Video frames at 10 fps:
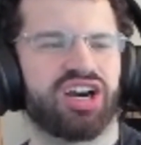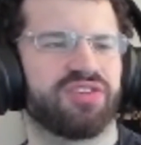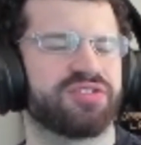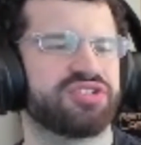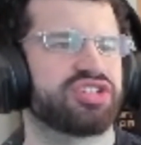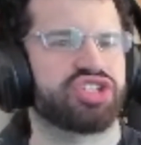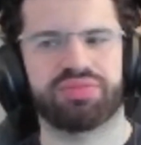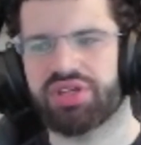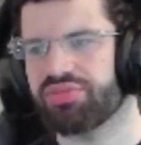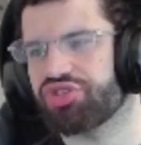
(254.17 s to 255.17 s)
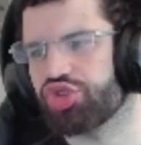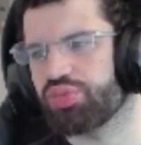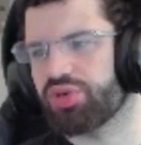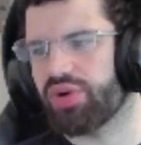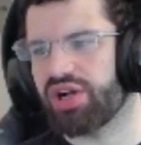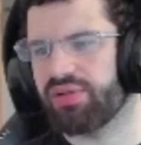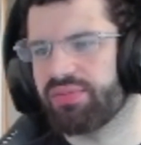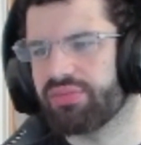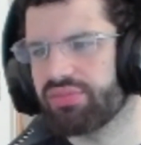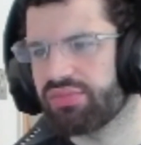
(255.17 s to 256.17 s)
covers the jump game super
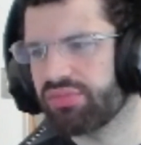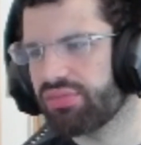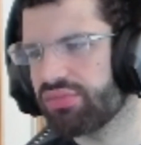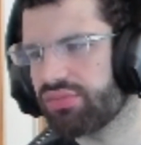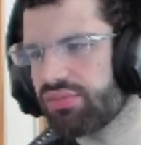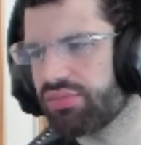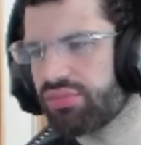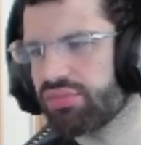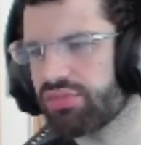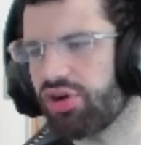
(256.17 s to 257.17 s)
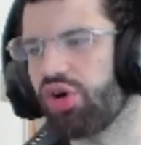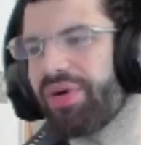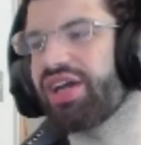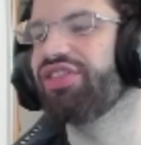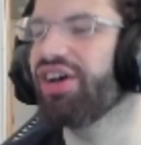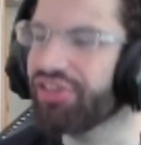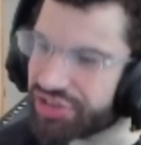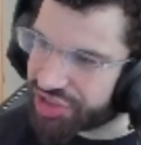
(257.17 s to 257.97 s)
well. Oh my god, another